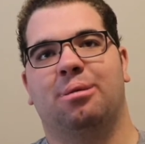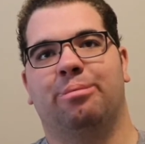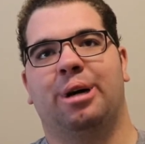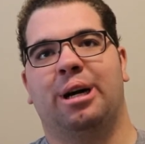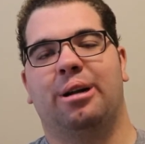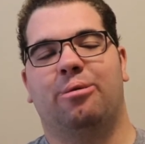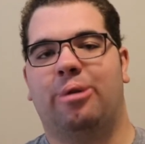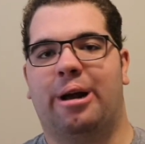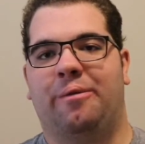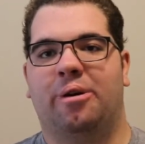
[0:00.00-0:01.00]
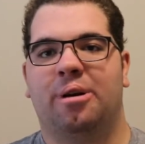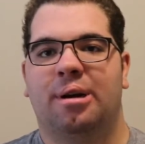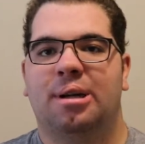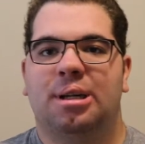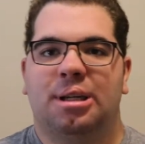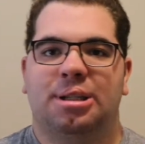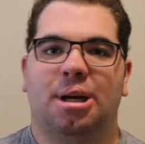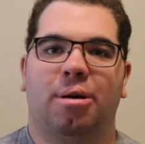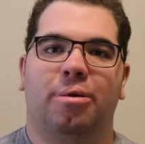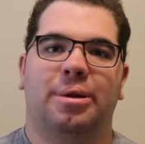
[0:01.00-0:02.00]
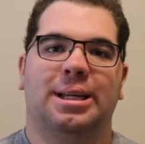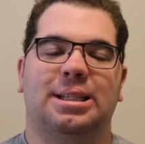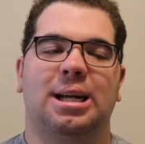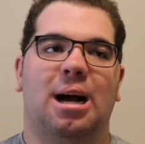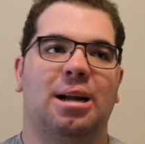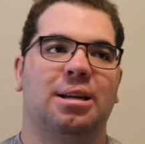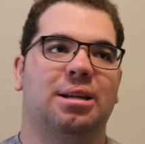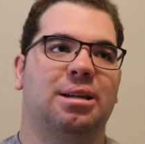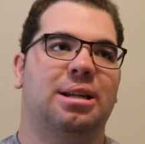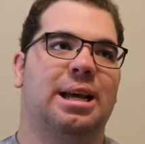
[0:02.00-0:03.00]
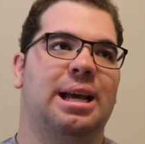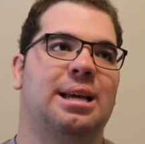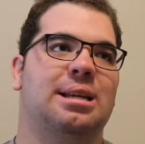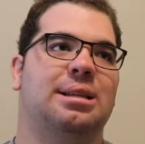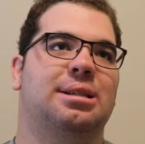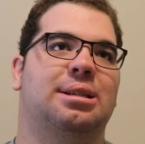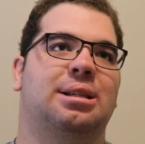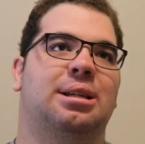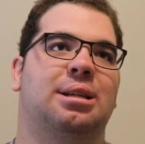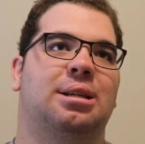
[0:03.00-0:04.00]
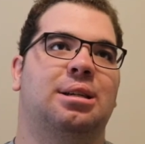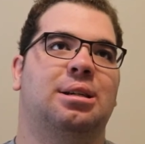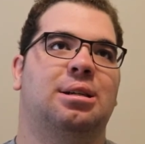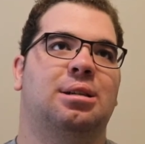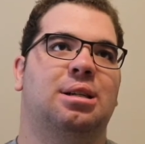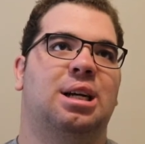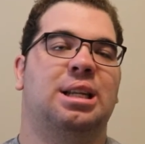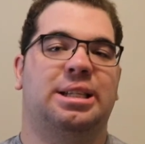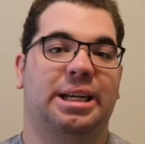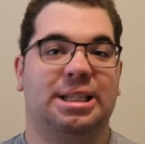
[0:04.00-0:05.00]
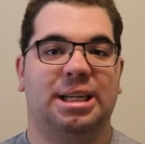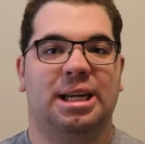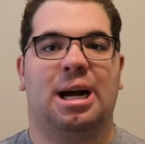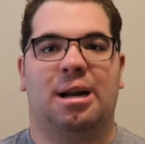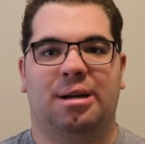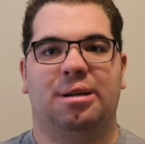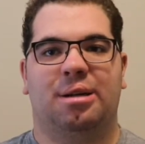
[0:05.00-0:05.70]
But whatever. So this gun is a decent gun.